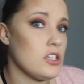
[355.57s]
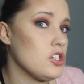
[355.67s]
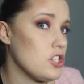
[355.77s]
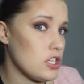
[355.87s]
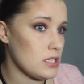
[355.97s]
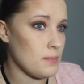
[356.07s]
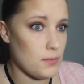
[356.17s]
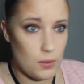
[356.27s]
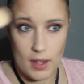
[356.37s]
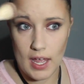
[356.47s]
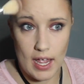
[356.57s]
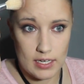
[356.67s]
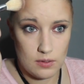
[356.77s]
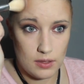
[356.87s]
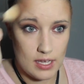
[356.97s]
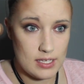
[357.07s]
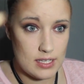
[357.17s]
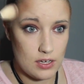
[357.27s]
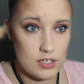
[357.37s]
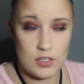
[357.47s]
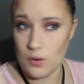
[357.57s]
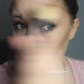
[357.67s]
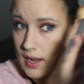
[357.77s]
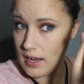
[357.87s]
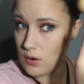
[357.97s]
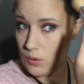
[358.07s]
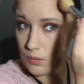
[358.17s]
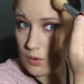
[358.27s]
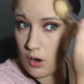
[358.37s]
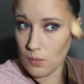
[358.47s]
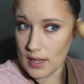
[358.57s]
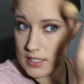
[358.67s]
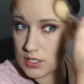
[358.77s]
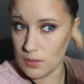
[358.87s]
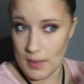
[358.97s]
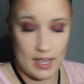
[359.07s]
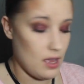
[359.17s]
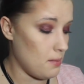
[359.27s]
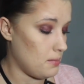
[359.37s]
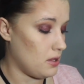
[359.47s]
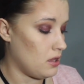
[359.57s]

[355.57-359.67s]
It's just the way I do things. There is no right or wrong way to do makeup.